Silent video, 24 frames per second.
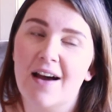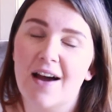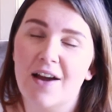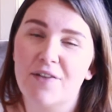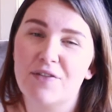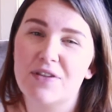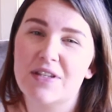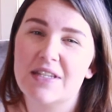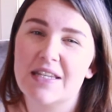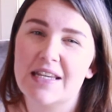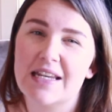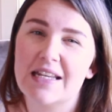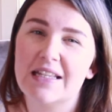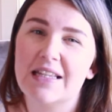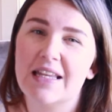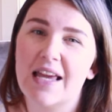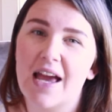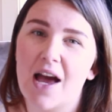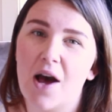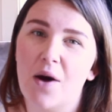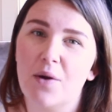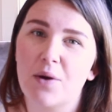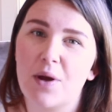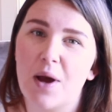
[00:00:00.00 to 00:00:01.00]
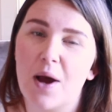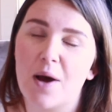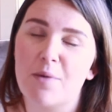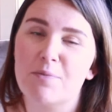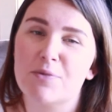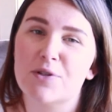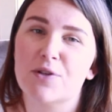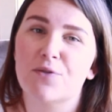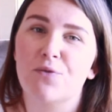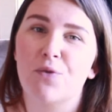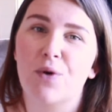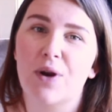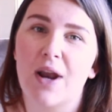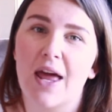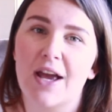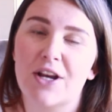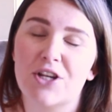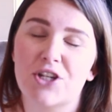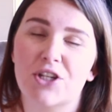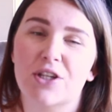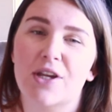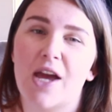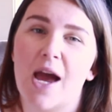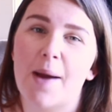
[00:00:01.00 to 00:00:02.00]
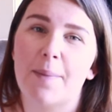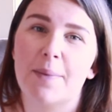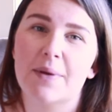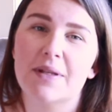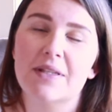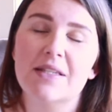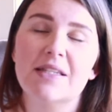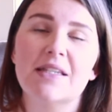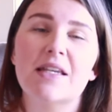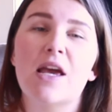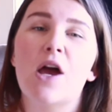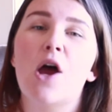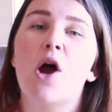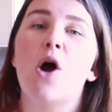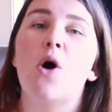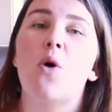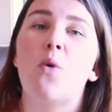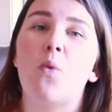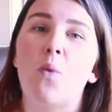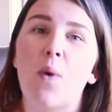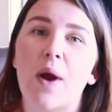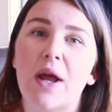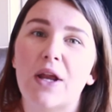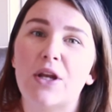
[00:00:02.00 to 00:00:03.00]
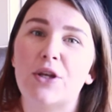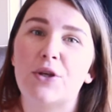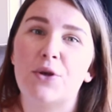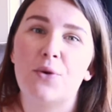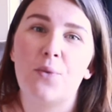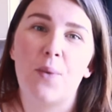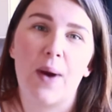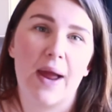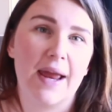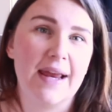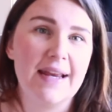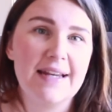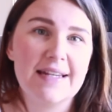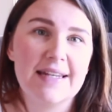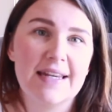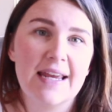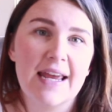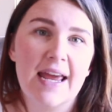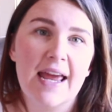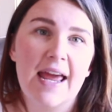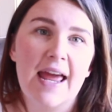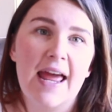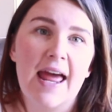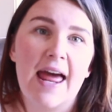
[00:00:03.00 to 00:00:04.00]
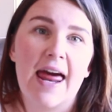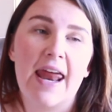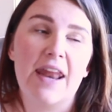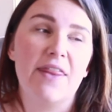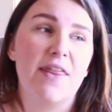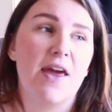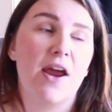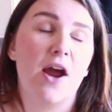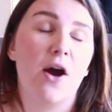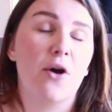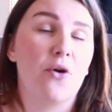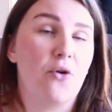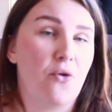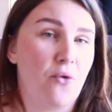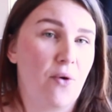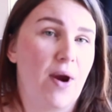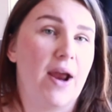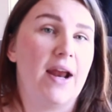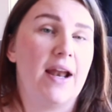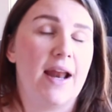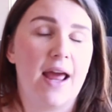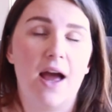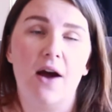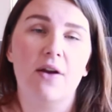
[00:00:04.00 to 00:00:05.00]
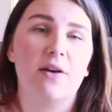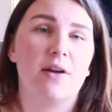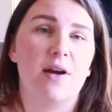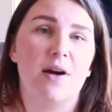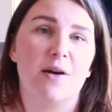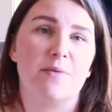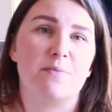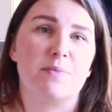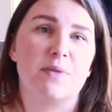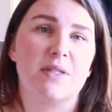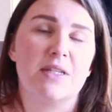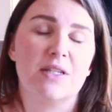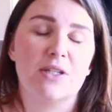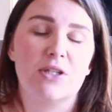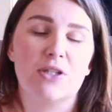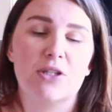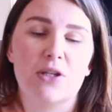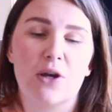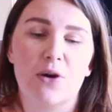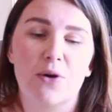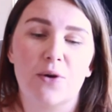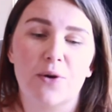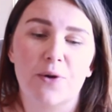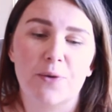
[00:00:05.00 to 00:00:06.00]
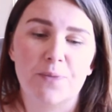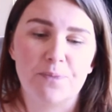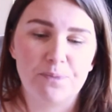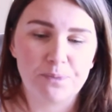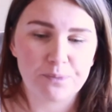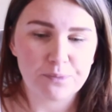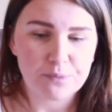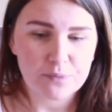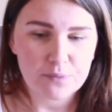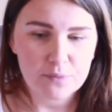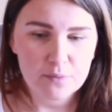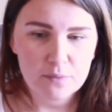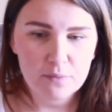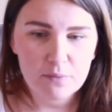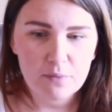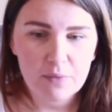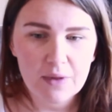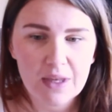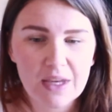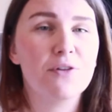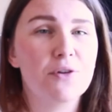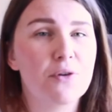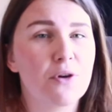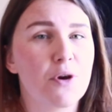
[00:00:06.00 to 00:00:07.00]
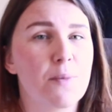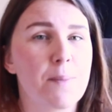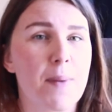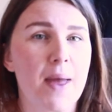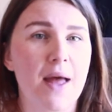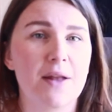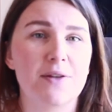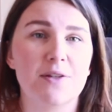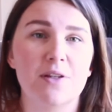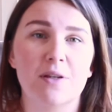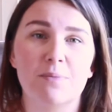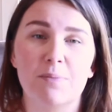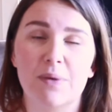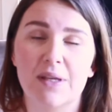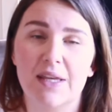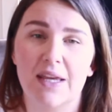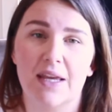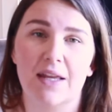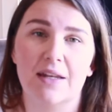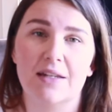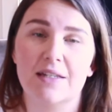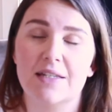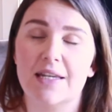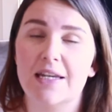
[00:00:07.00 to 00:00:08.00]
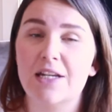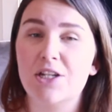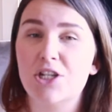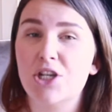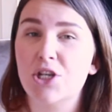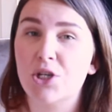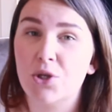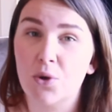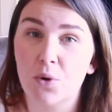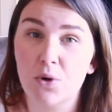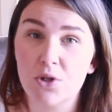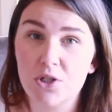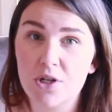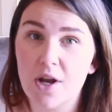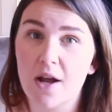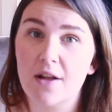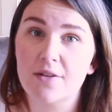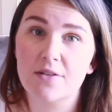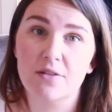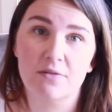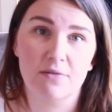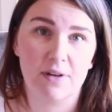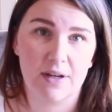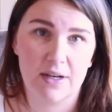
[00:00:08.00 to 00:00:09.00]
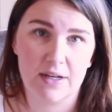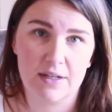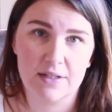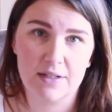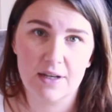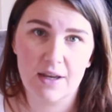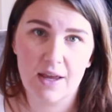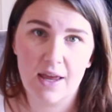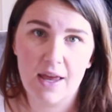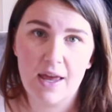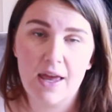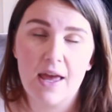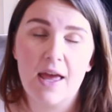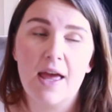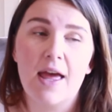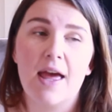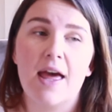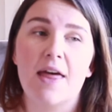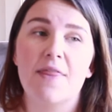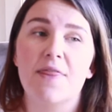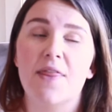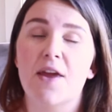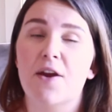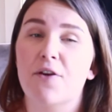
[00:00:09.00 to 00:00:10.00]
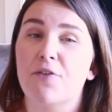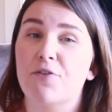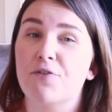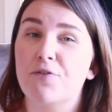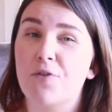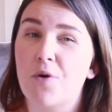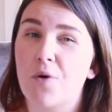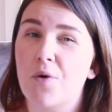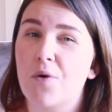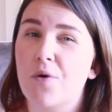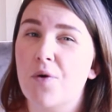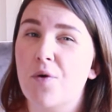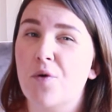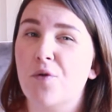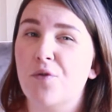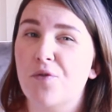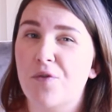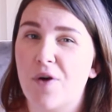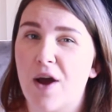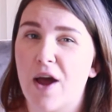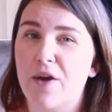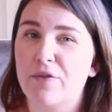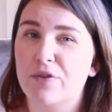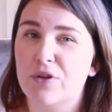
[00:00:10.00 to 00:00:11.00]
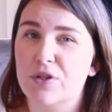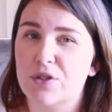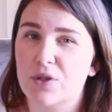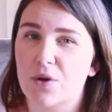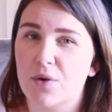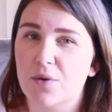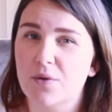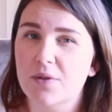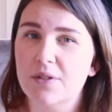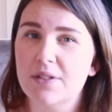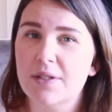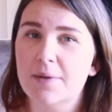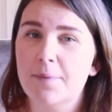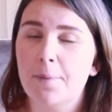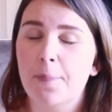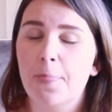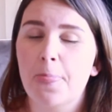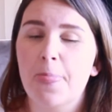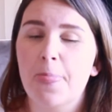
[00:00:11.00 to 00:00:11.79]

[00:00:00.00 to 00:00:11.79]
I've seen the outcomes of what actually happens when you wait, and they are great outcomes. So if you're about to begin teaching your child to read and they're 4 or 5 years old,